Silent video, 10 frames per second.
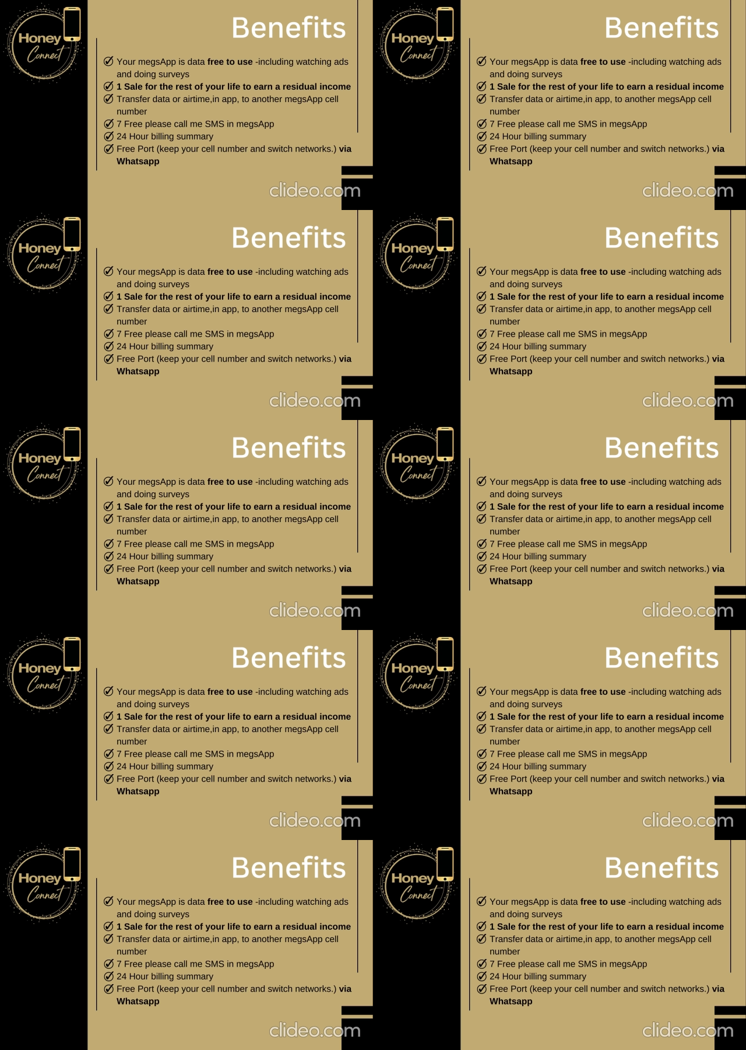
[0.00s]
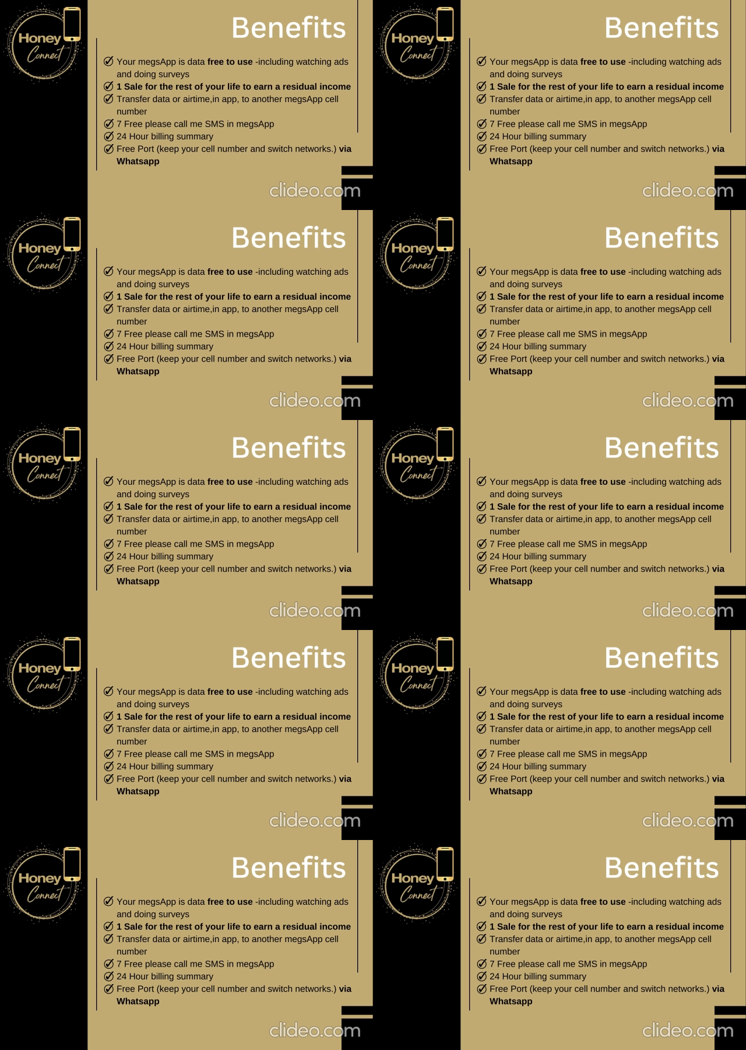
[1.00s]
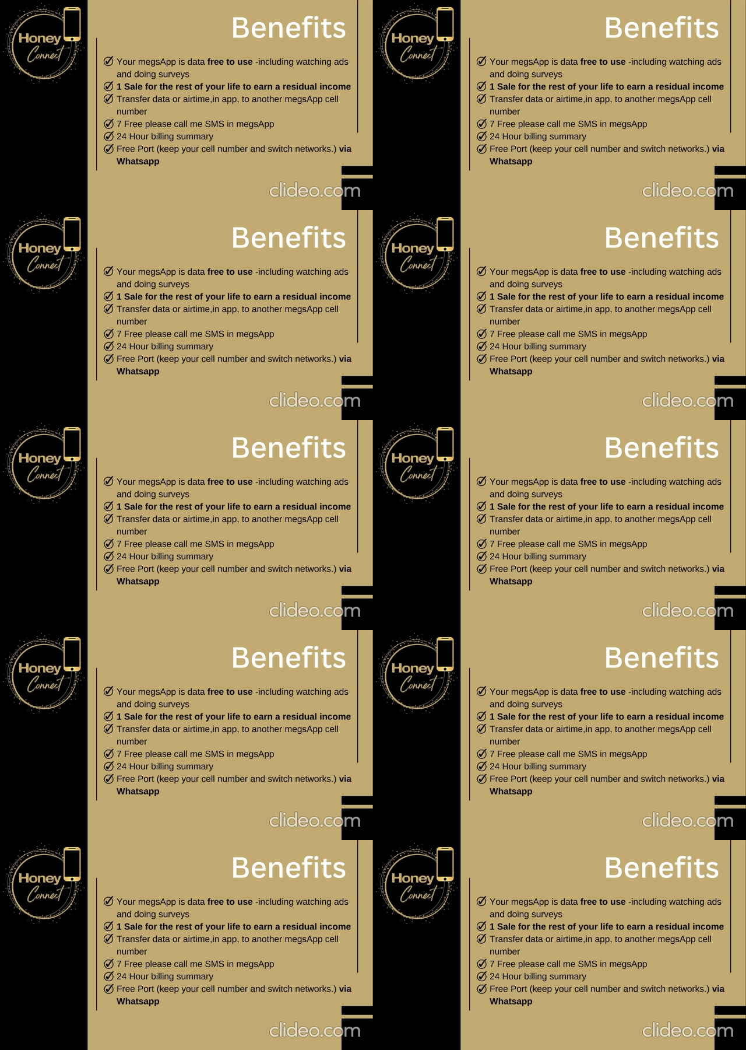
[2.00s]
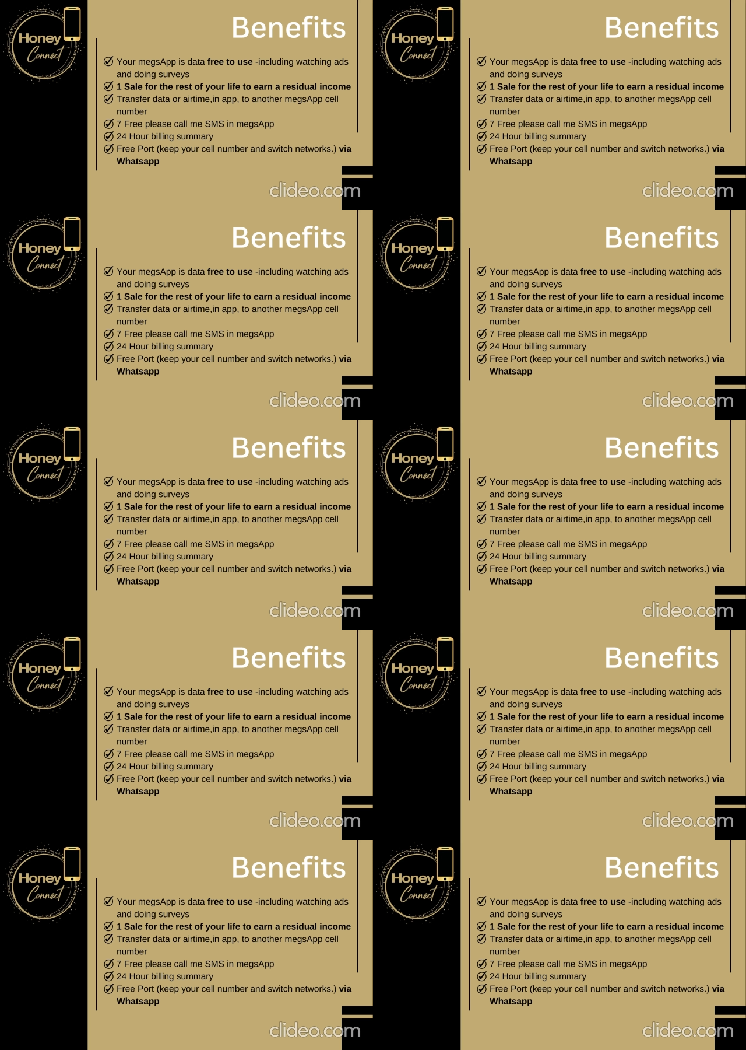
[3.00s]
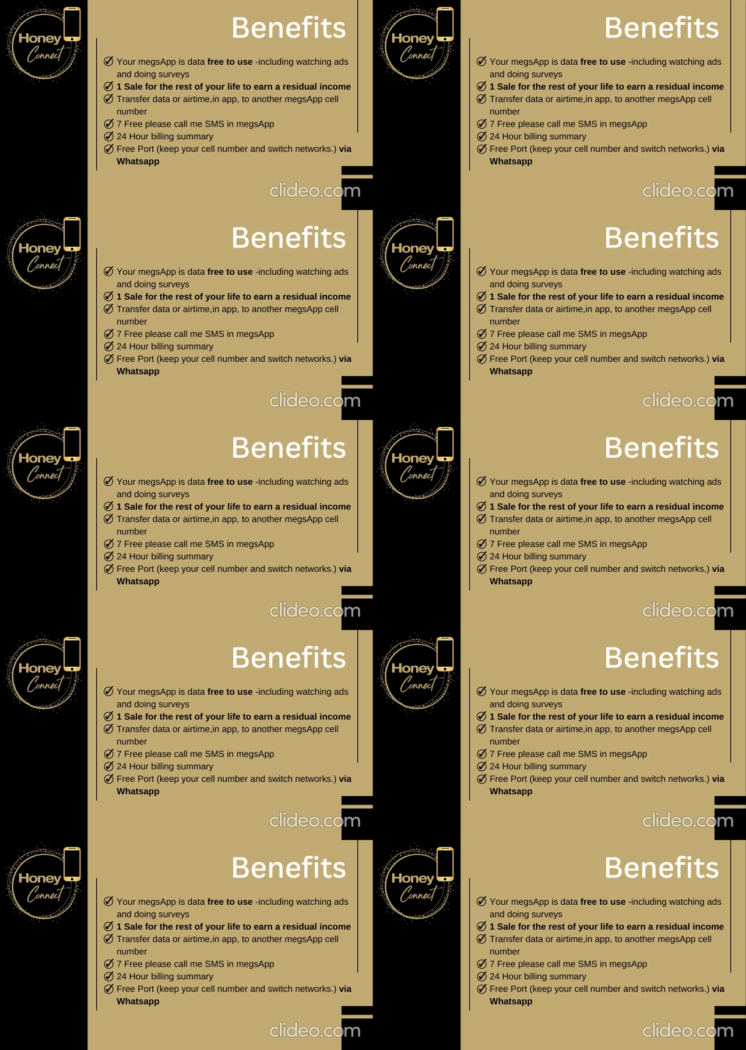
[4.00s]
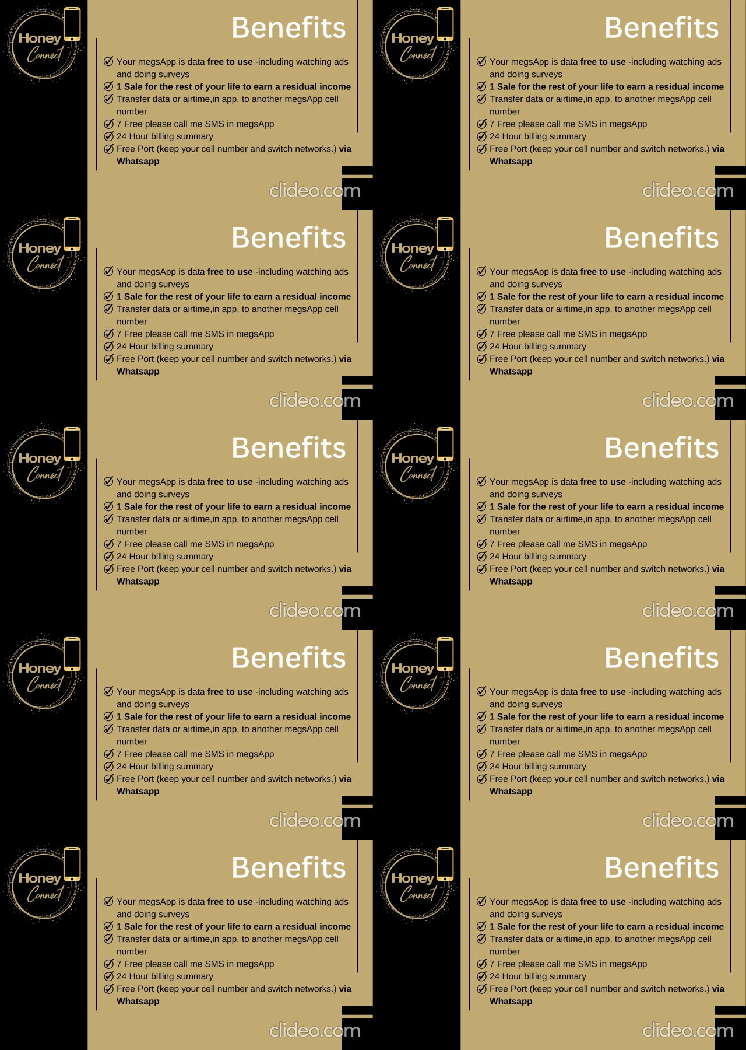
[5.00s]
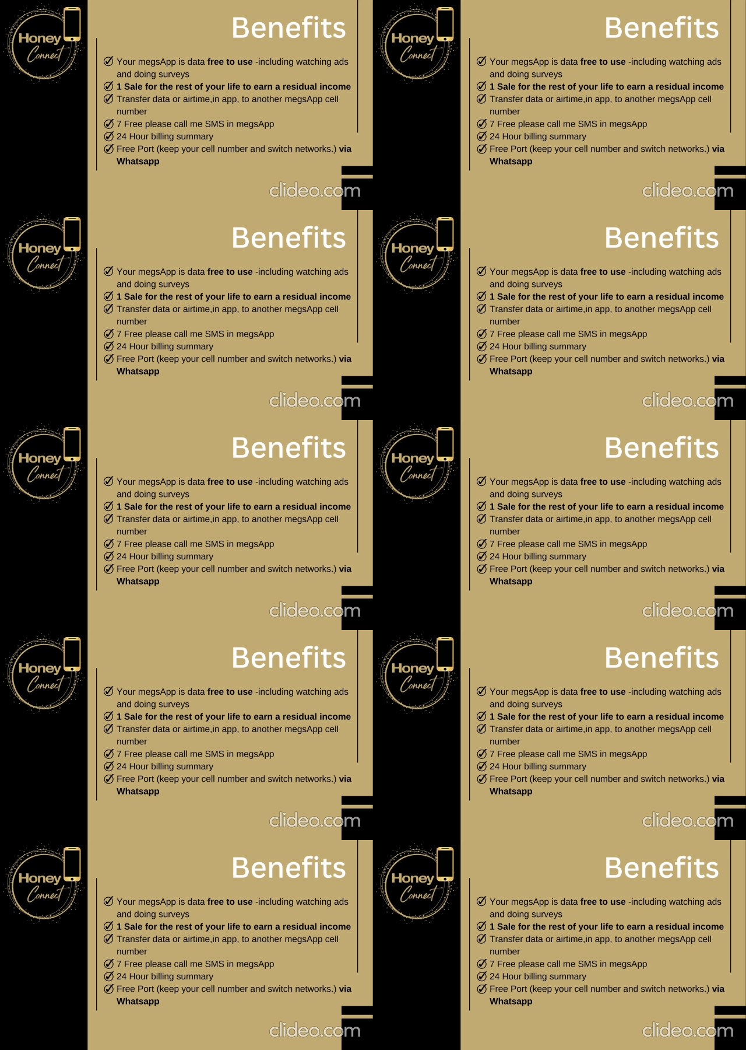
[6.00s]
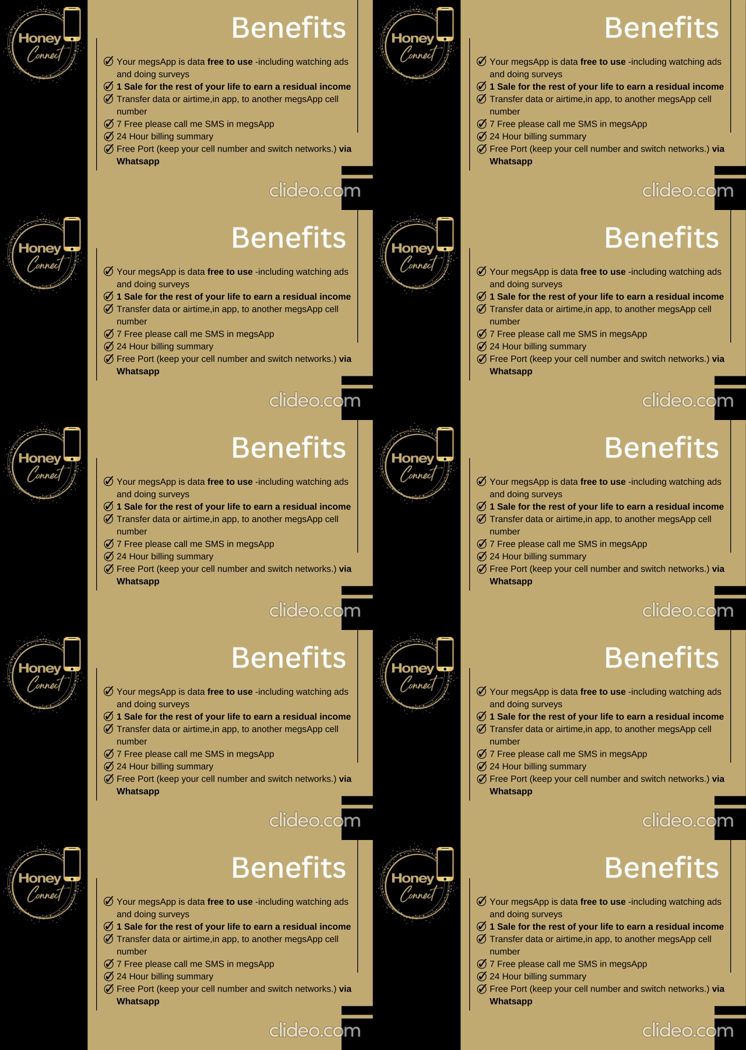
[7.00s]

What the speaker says: Nobody's mouth can be seen.